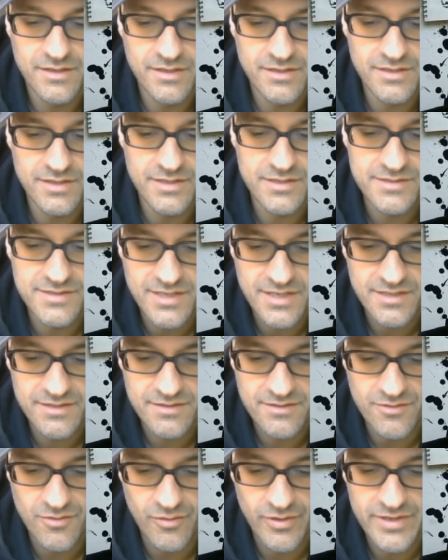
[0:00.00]
Is
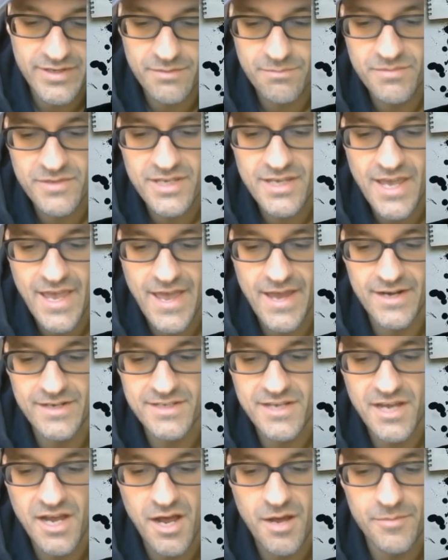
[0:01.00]
it going to be
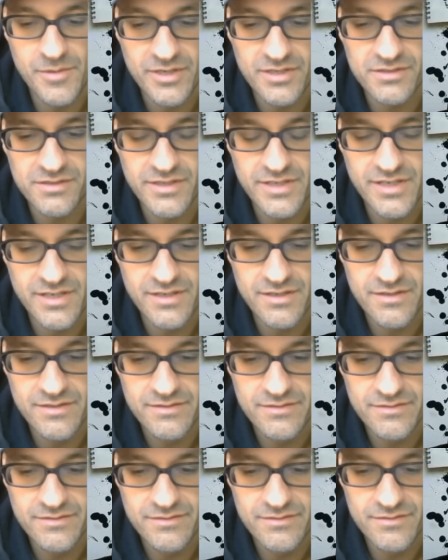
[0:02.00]
anatomically
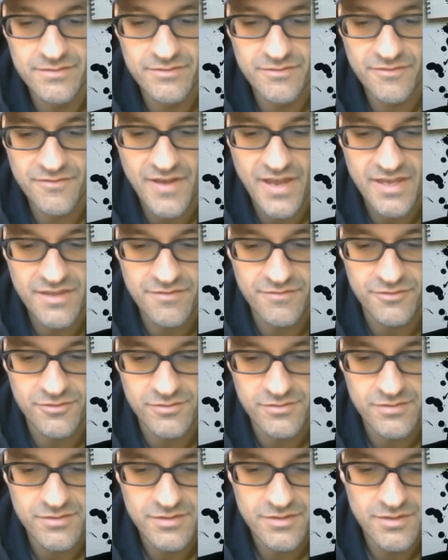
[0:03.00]

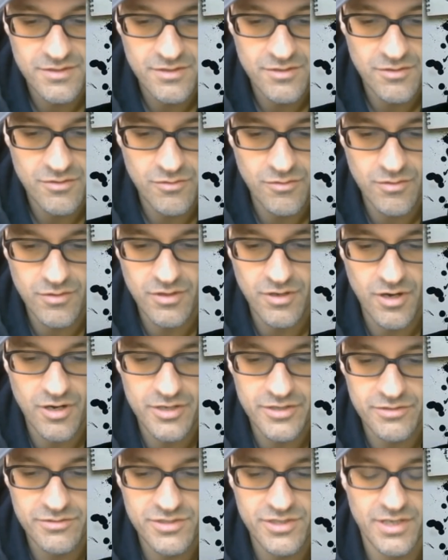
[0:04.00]
faithful, or
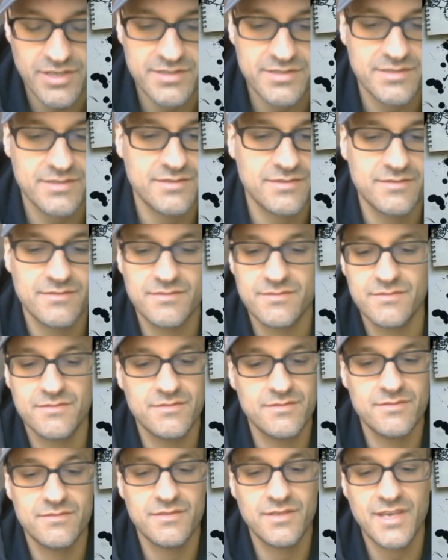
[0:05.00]
are you just
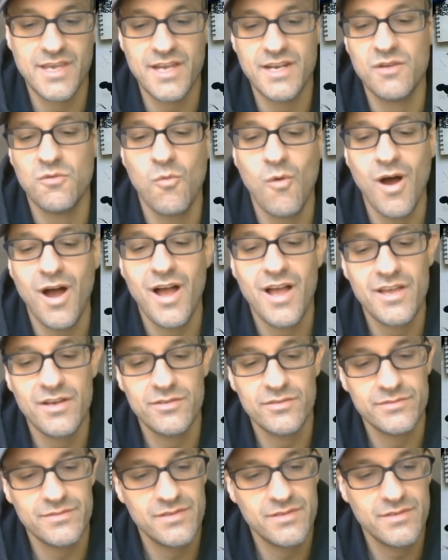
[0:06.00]
getting
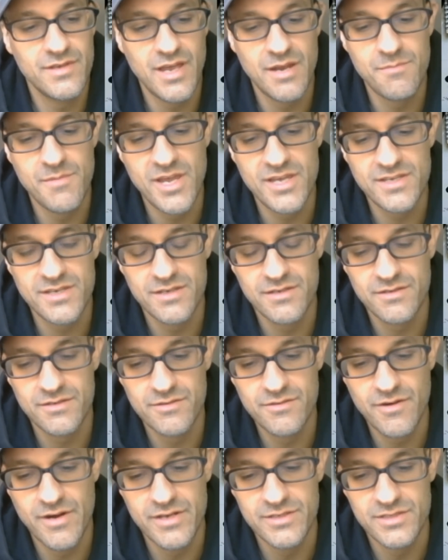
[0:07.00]
wild and
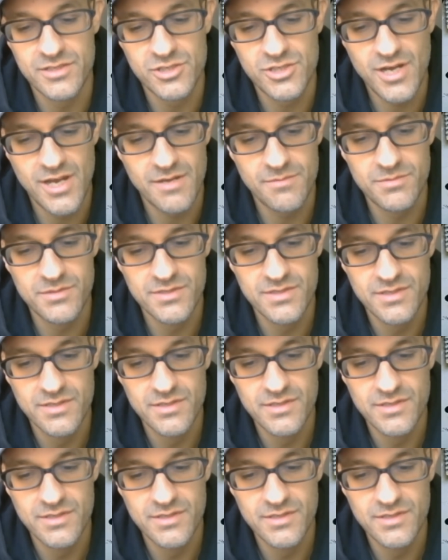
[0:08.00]
making crazy shapes?